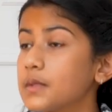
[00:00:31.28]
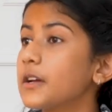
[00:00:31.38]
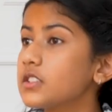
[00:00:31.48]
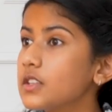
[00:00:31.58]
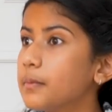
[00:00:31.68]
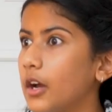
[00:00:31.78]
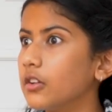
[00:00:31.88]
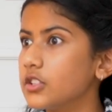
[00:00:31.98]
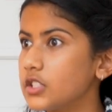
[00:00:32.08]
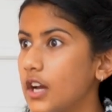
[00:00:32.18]
especially
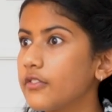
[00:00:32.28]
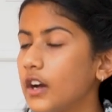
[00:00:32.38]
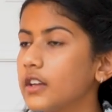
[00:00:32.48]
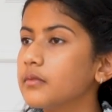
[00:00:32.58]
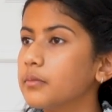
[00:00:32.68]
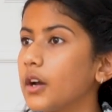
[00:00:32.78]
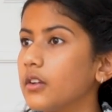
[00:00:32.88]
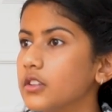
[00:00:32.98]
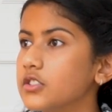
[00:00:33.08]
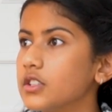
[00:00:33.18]
biology. I find
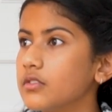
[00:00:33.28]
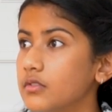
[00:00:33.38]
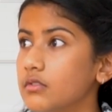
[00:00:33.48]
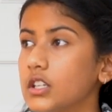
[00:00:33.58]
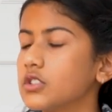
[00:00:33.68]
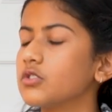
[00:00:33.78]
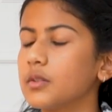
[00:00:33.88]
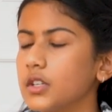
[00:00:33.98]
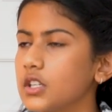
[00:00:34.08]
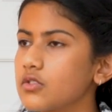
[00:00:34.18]
biology
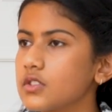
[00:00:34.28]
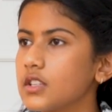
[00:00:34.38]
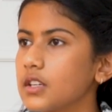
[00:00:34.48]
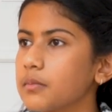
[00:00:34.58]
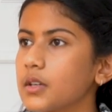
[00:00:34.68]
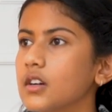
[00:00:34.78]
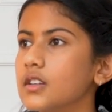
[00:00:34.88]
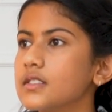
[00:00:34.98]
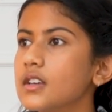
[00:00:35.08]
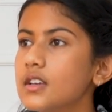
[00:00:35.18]
extremely interesting
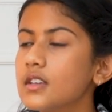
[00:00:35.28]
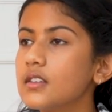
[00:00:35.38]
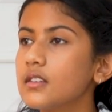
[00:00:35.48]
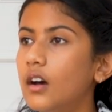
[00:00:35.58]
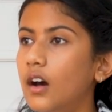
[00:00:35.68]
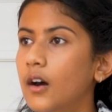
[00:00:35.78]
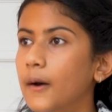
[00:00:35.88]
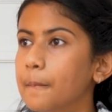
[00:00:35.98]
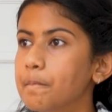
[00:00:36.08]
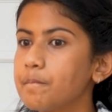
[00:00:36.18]
because
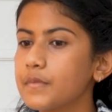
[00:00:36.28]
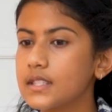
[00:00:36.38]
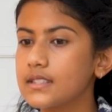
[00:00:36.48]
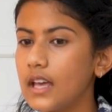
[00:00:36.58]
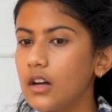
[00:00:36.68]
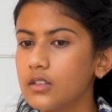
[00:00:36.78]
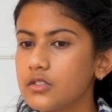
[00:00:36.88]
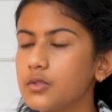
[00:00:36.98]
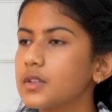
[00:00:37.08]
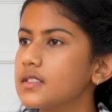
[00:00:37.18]

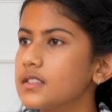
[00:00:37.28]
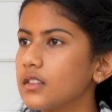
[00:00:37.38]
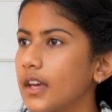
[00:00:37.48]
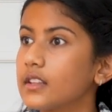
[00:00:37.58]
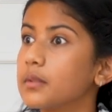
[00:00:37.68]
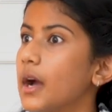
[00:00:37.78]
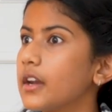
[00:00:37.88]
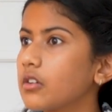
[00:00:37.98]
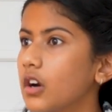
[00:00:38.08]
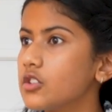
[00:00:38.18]
cells, you can see like the
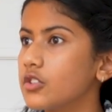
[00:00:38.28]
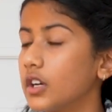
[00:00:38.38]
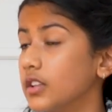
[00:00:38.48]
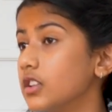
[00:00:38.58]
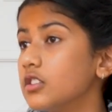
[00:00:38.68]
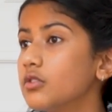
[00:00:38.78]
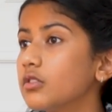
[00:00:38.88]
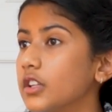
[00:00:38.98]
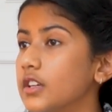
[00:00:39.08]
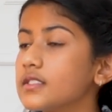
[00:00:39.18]
mitochondria and the
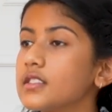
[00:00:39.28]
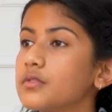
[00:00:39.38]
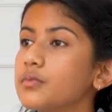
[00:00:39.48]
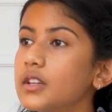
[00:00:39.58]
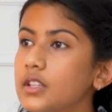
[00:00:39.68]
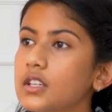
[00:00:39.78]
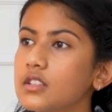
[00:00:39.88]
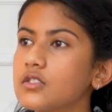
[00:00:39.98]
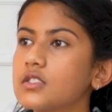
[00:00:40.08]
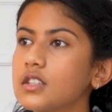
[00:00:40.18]
nucleus. It's really
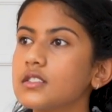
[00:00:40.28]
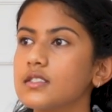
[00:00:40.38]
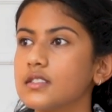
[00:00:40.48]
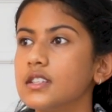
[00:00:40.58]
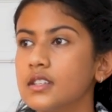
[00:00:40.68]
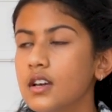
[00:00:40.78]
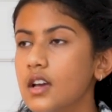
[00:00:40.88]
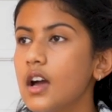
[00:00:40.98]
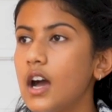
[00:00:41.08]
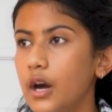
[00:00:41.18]
interesting to see
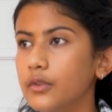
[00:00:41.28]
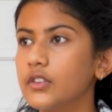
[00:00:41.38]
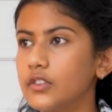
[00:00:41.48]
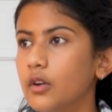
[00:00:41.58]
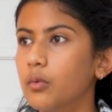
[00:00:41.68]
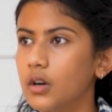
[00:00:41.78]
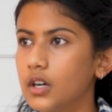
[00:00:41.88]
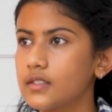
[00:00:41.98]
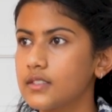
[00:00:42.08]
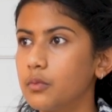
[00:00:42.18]
how the cell
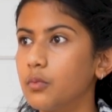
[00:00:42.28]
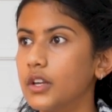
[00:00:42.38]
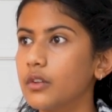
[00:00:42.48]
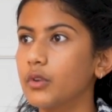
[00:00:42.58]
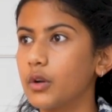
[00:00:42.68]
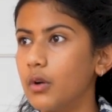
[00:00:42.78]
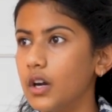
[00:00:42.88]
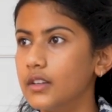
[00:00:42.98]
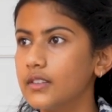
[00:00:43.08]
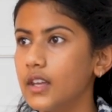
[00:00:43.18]
works and what it
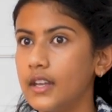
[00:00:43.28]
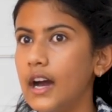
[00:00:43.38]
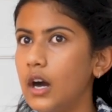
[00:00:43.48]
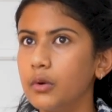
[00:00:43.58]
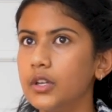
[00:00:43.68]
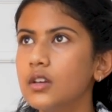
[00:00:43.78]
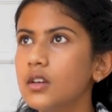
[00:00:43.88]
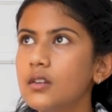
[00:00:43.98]
requires and how it